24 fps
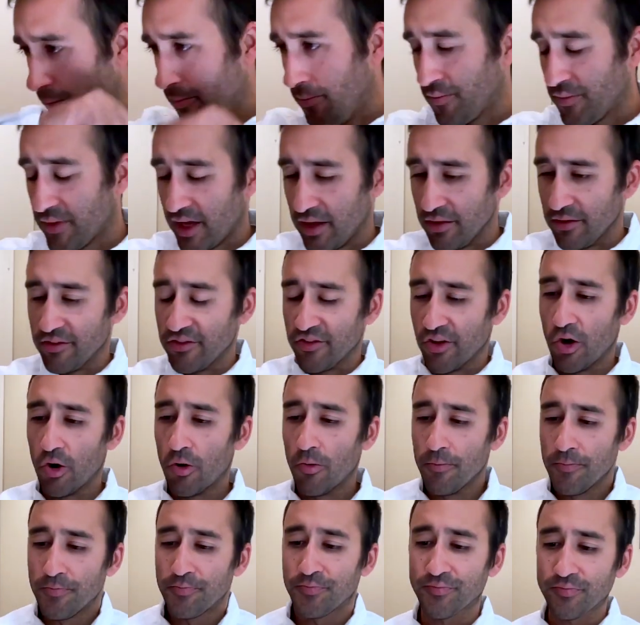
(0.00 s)
And
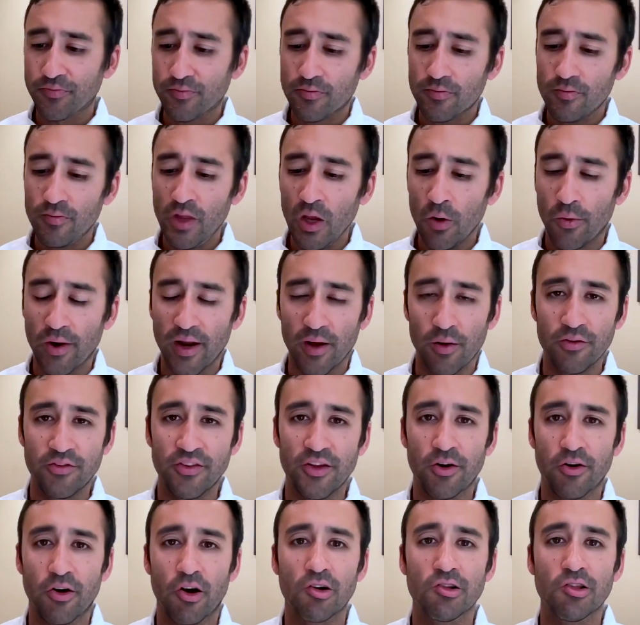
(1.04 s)
so when I was
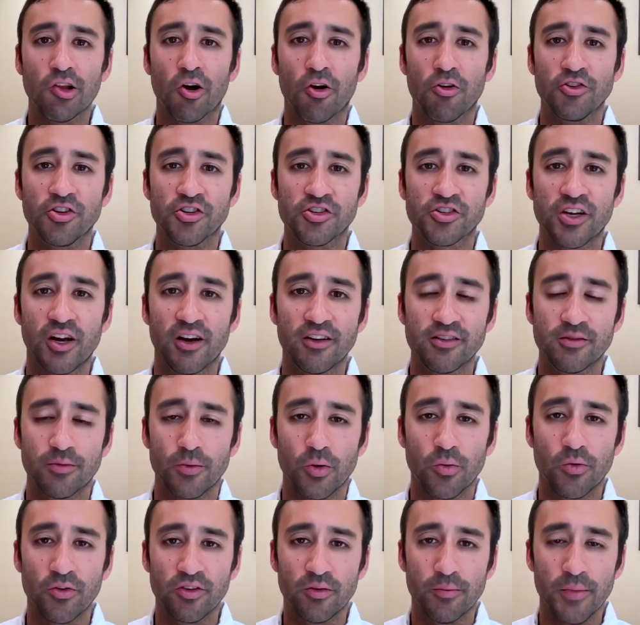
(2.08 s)
there, our largest customer
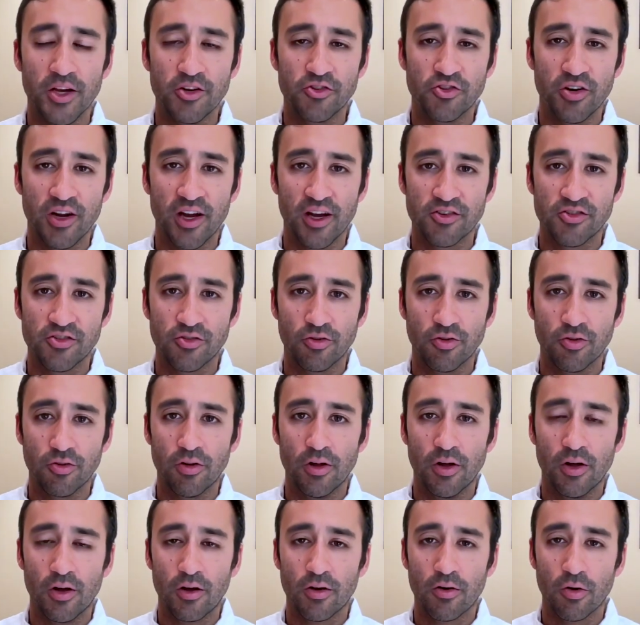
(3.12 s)
was a major national
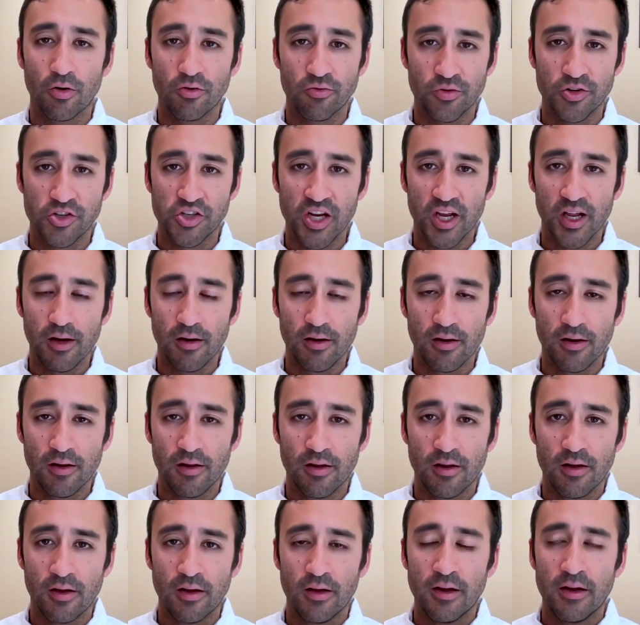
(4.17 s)
grocery chain.
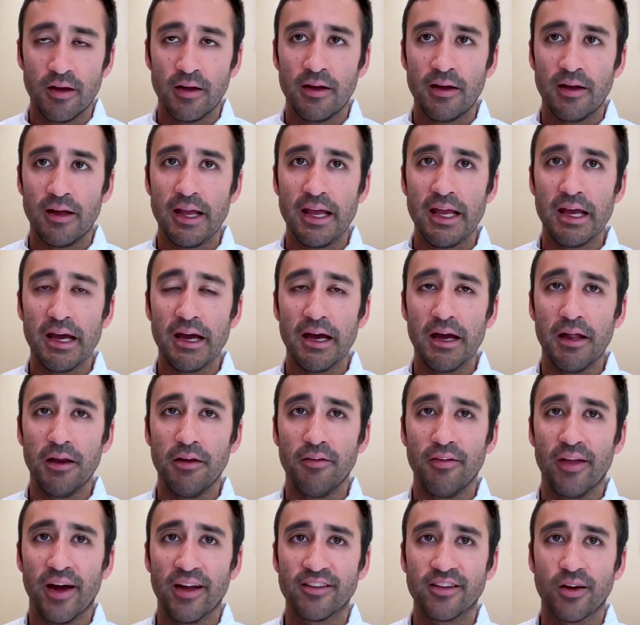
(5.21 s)
And
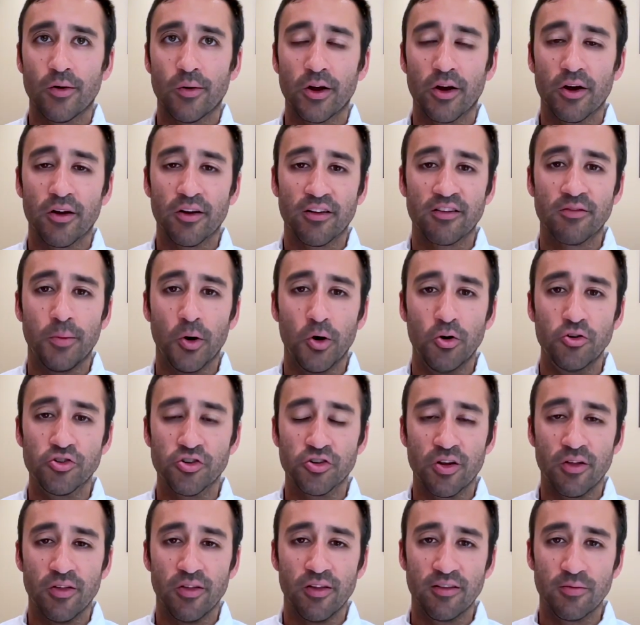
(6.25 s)
that's how I got exposure to
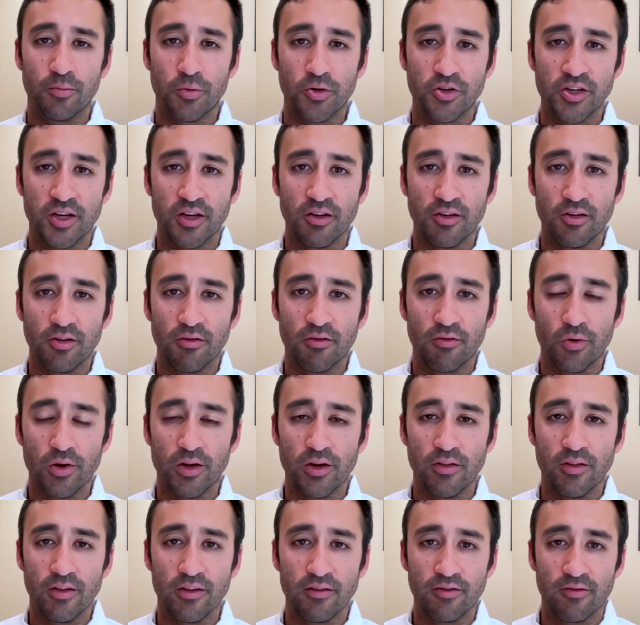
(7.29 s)
this particular,
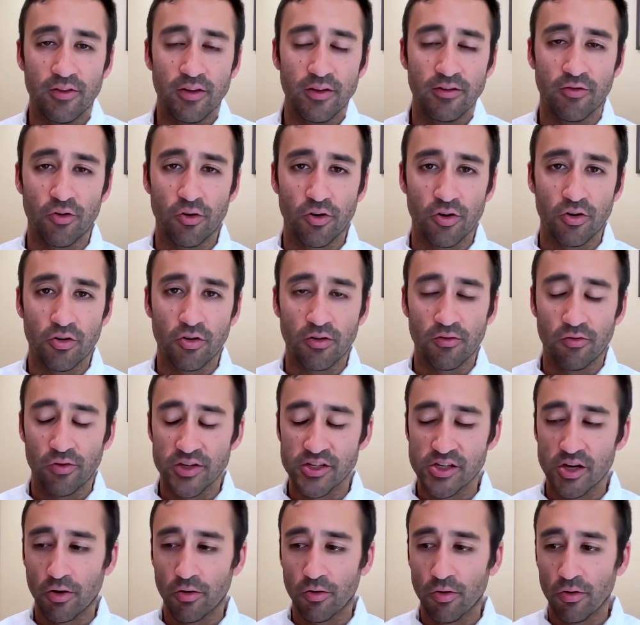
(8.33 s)
this vertical of
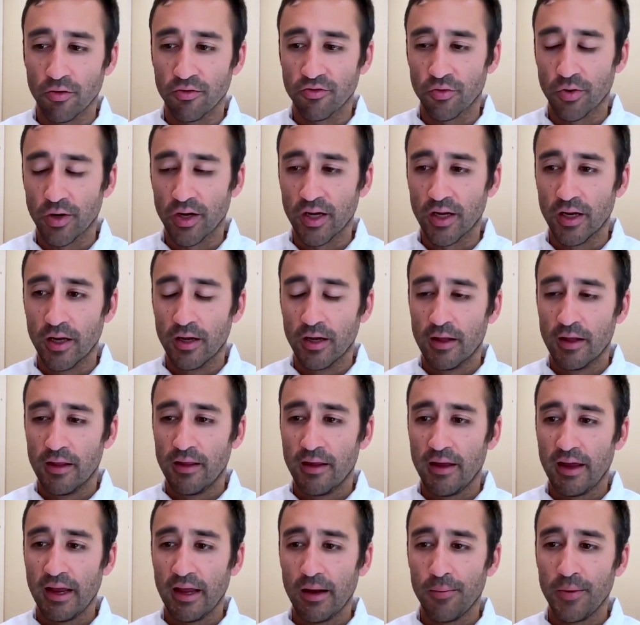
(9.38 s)
retail grocery
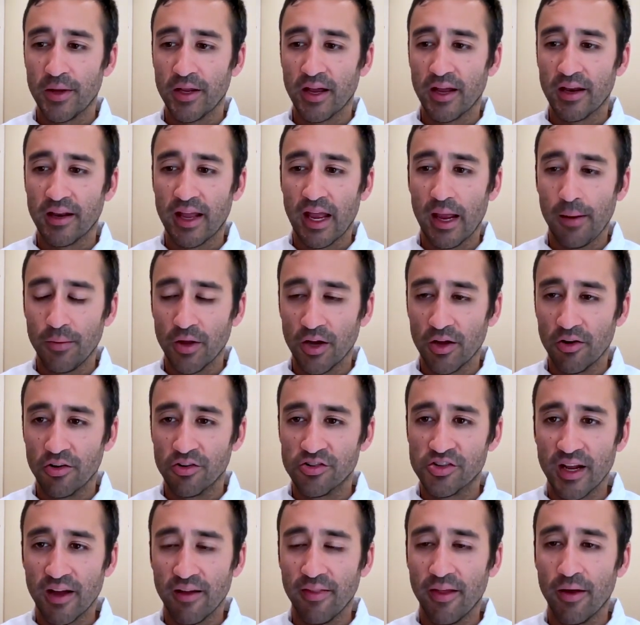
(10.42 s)
and came to
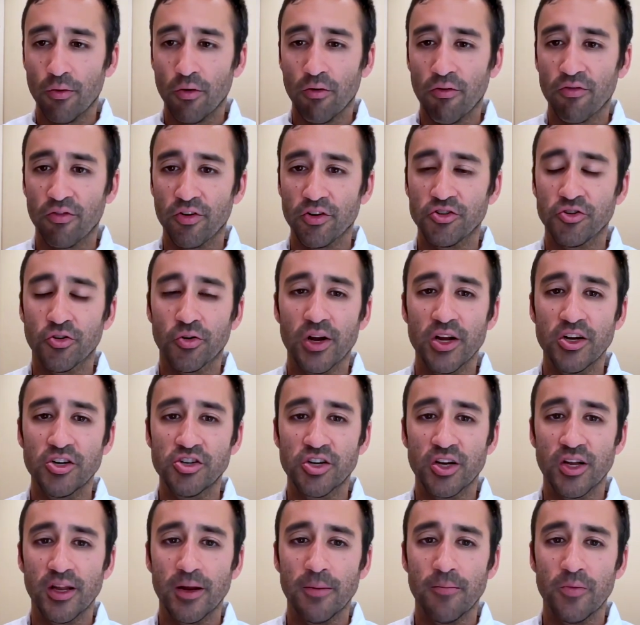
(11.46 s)
understand that
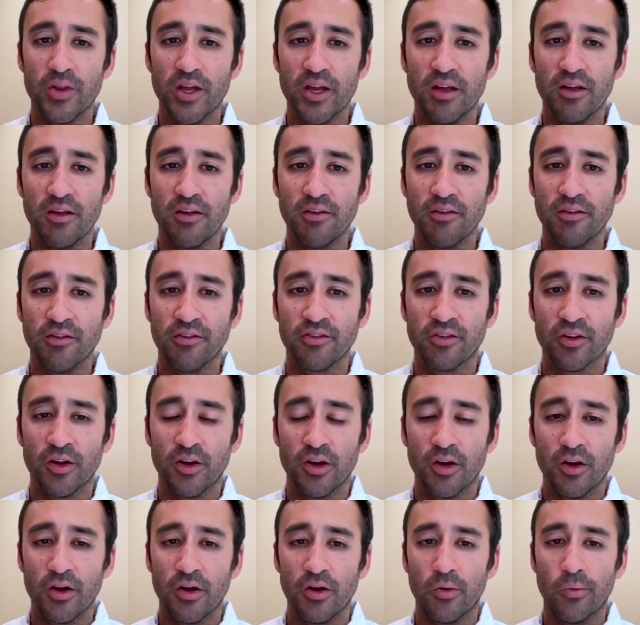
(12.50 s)
refrigeration is
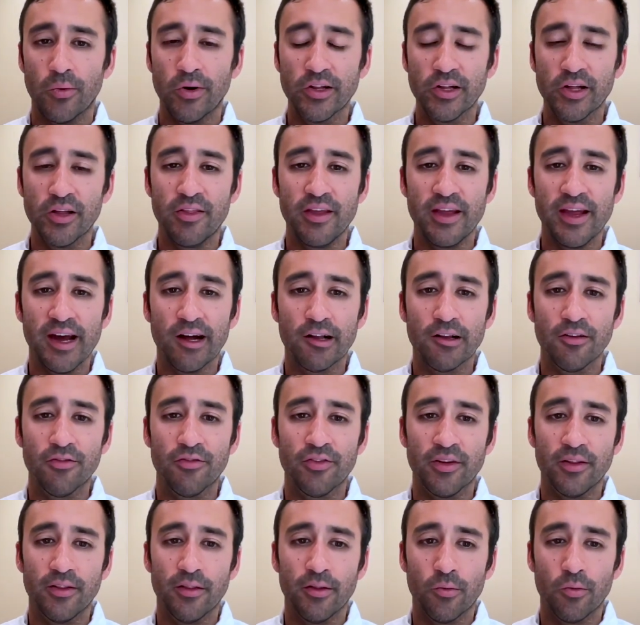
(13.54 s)
really the
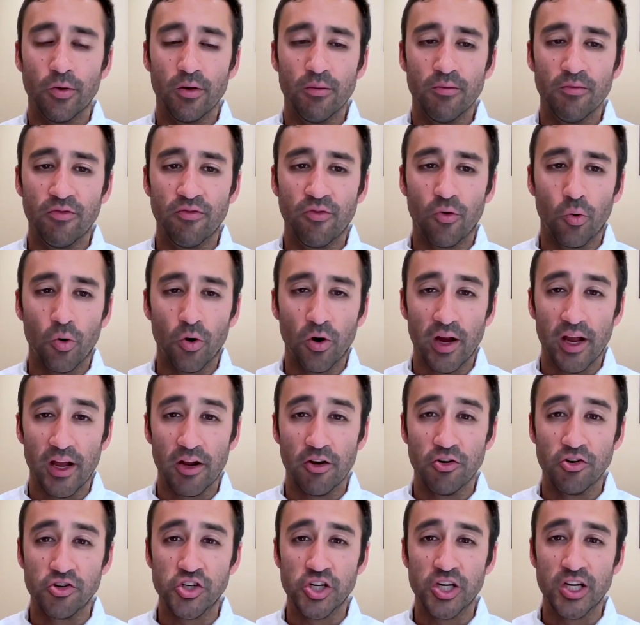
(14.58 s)
elephant in the room for
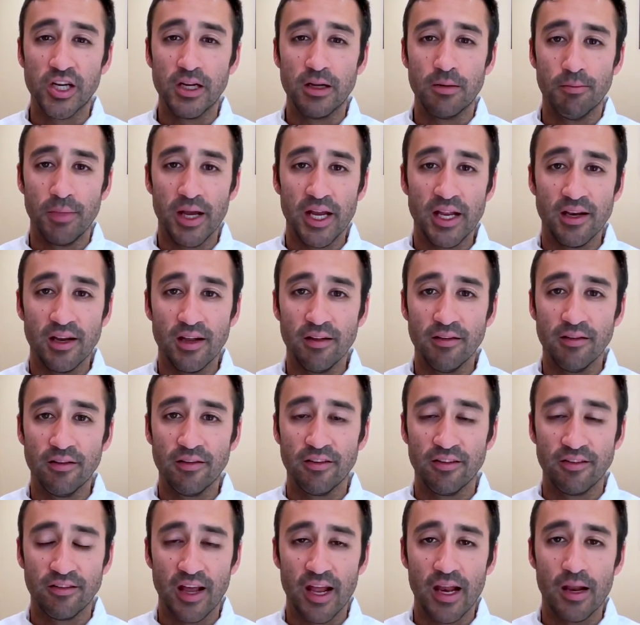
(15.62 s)
energy, maintenance,
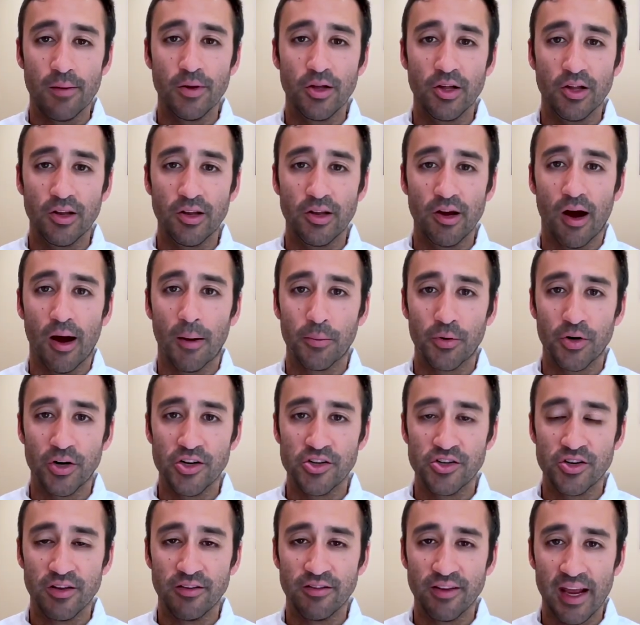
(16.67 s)
sustainability,
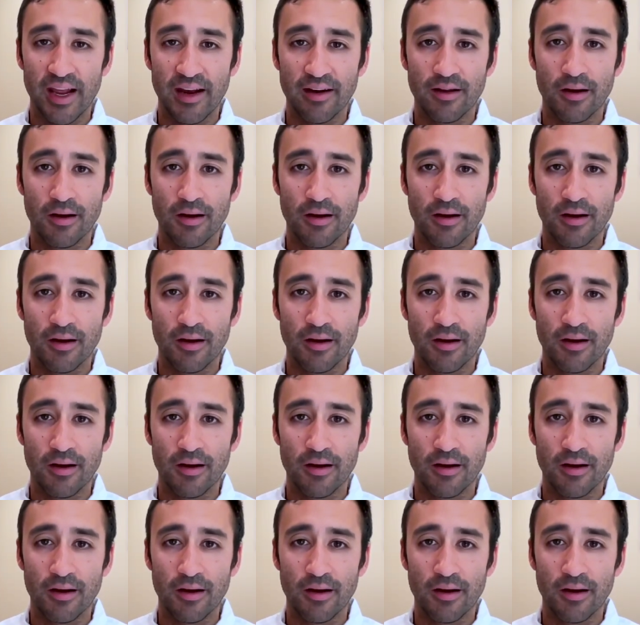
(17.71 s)
operations, and